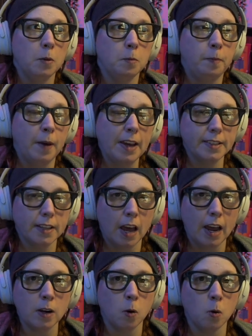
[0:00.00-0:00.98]

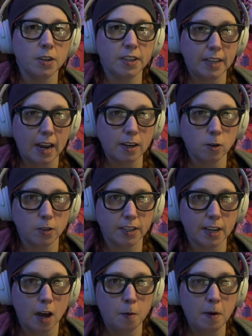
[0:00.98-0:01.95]
Baseline or standard
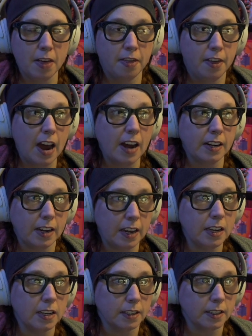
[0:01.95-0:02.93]
sub, that
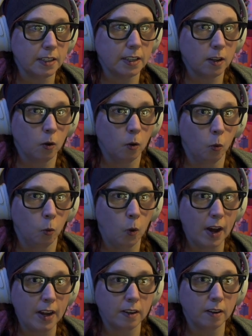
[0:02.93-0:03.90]
is
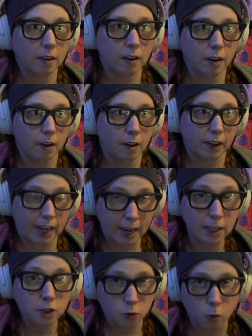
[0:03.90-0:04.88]
what
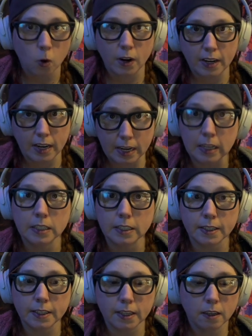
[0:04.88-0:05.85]
Kindroid
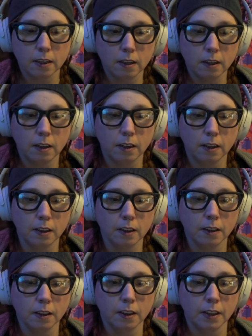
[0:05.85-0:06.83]
is.
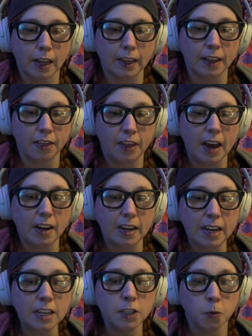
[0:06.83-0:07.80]
Like, that
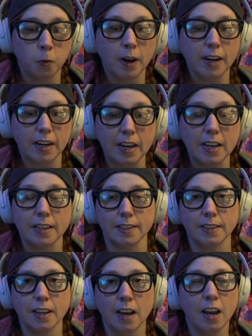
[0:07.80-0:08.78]
is what it
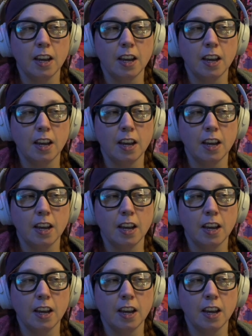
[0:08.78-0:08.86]
is.